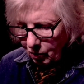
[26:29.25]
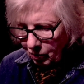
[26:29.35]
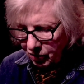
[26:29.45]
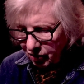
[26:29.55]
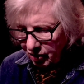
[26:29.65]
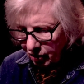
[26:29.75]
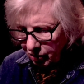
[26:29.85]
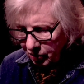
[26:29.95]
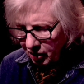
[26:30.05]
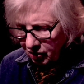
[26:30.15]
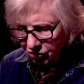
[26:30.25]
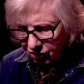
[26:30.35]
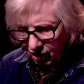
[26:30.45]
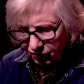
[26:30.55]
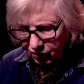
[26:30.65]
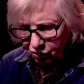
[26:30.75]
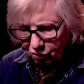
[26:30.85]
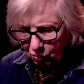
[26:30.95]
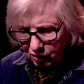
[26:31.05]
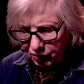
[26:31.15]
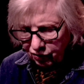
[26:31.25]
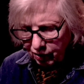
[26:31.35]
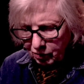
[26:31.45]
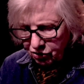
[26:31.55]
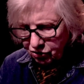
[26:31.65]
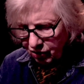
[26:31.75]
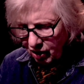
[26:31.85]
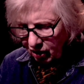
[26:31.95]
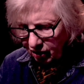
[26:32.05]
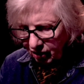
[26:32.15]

was unloading salvaged wood from his truck,